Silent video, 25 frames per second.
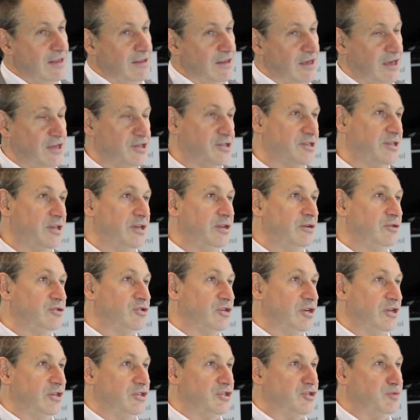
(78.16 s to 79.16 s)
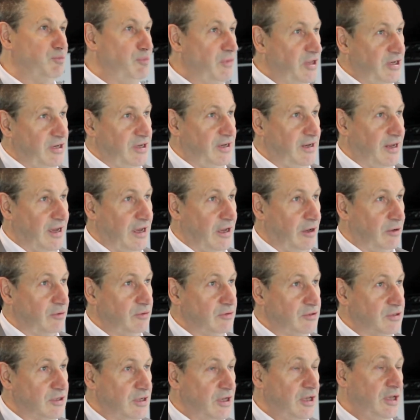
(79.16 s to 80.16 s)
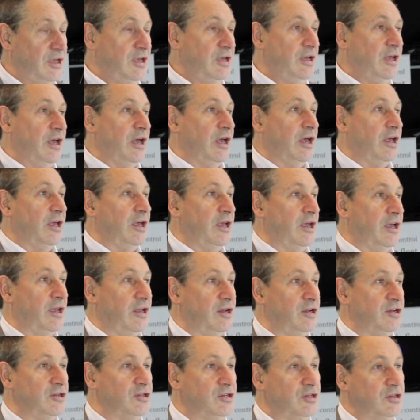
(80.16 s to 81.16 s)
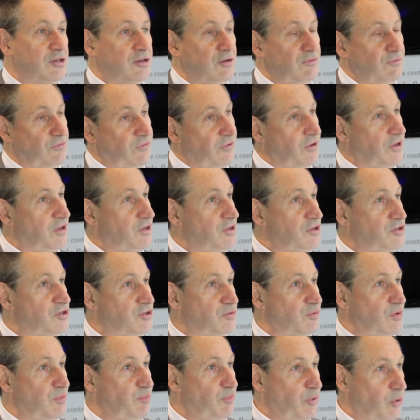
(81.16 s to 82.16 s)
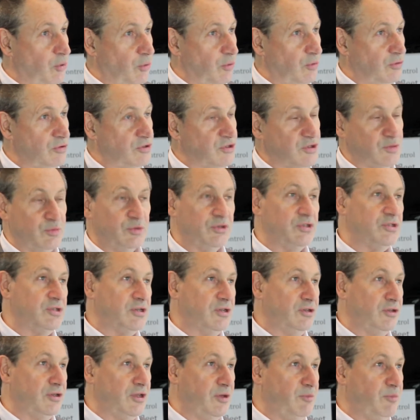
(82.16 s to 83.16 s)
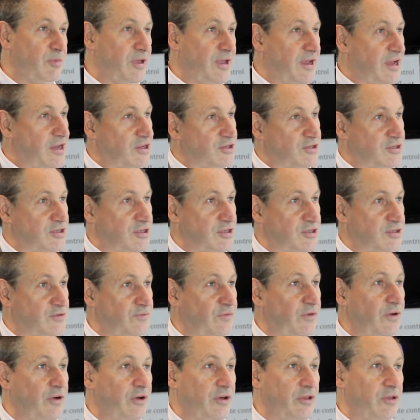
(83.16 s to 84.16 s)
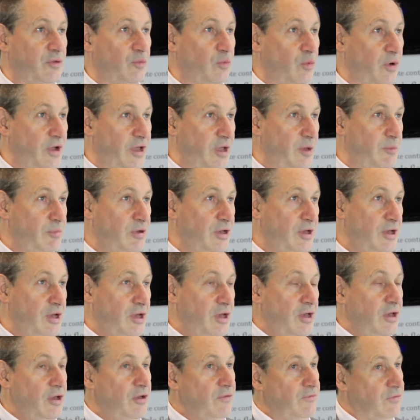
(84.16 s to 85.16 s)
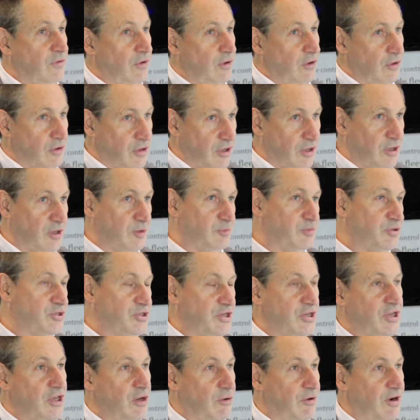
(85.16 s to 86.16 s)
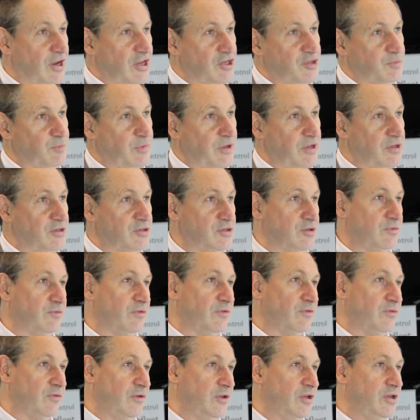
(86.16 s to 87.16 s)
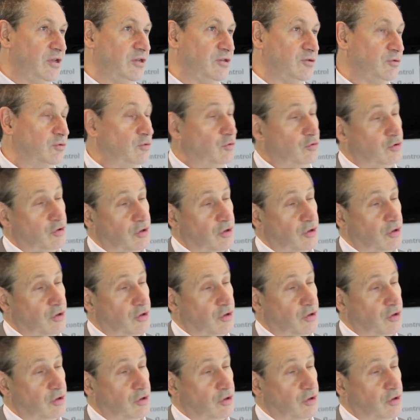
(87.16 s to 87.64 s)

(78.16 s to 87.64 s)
That's then transmitted out and configured into reports which can then be accessed via the web for looking at particular aspects of a fleet or